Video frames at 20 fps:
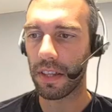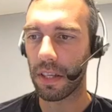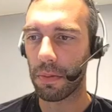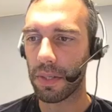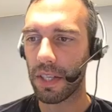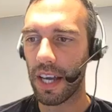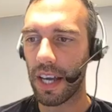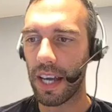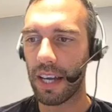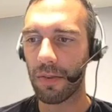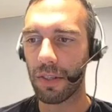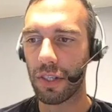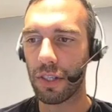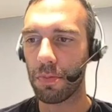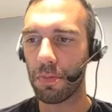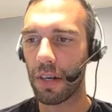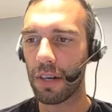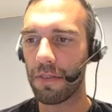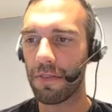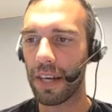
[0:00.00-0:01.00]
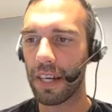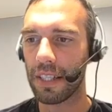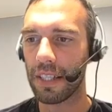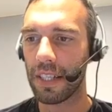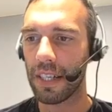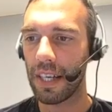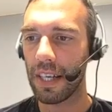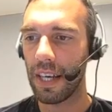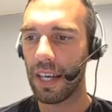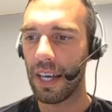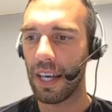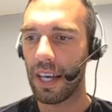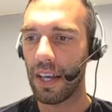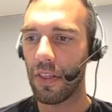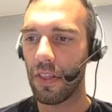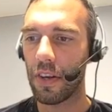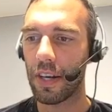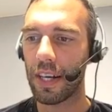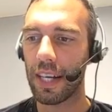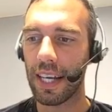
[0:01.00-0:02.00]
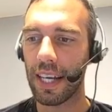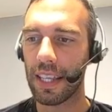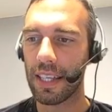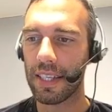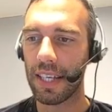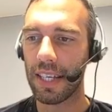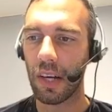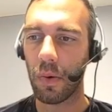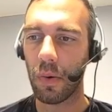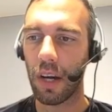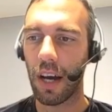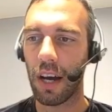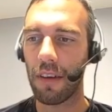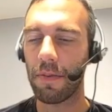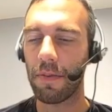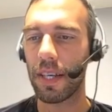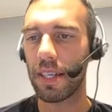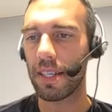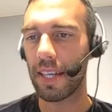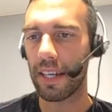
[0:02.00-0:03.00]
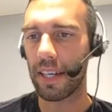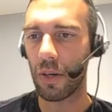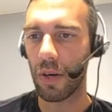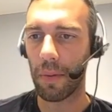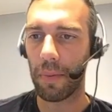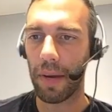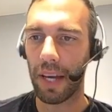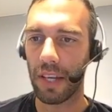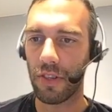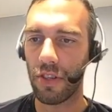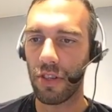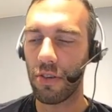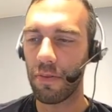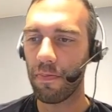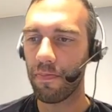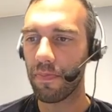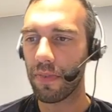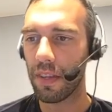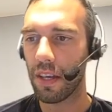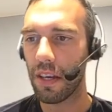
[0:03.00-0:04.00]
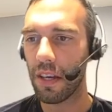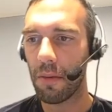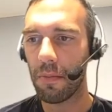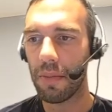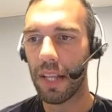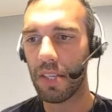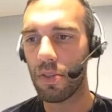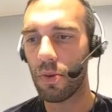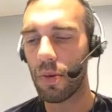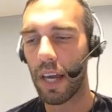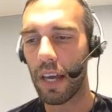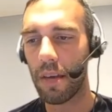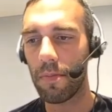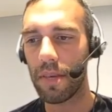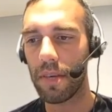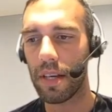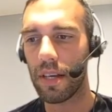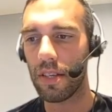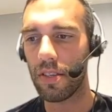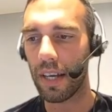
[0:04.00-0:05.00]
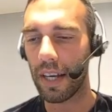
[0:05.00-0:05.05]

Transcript: over 50%, which is perfect. They're going to get the second one off because they do outpace you. But that's okay